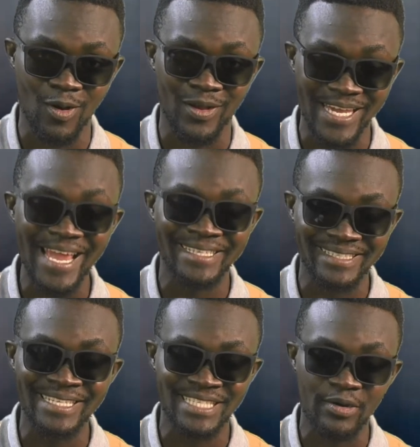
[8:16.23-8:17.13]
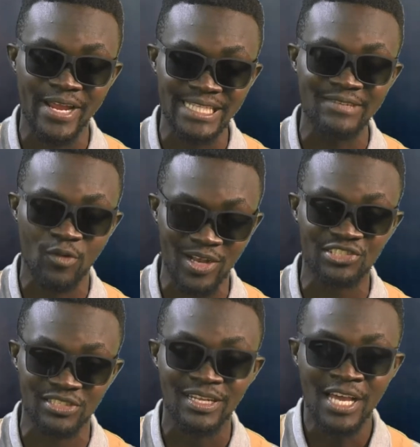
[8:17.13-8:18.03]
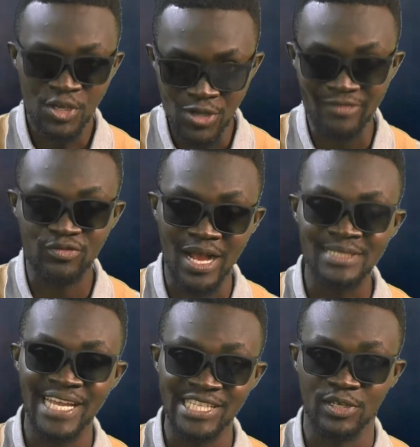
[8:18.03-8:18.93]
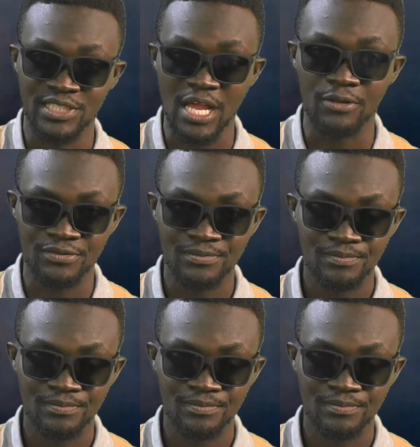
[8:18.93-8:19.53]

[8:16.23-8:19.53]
Okay, it's interrogative question. You have to answer it yourself.